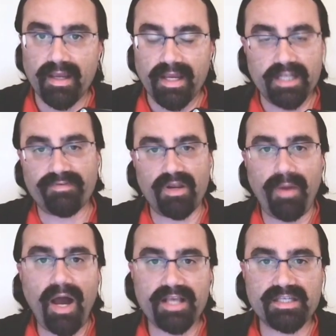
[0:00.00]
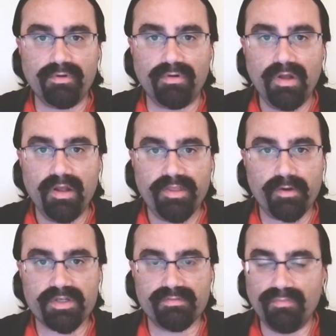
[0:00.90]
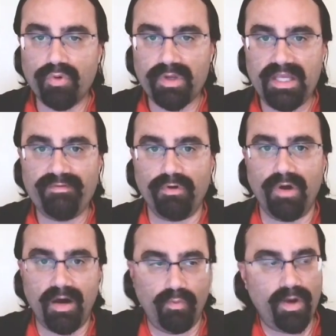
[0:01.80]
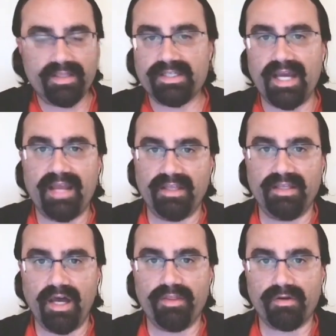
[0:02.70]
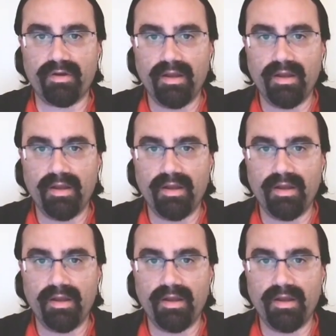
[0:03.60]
It is very possible there is more evil on one side than the other.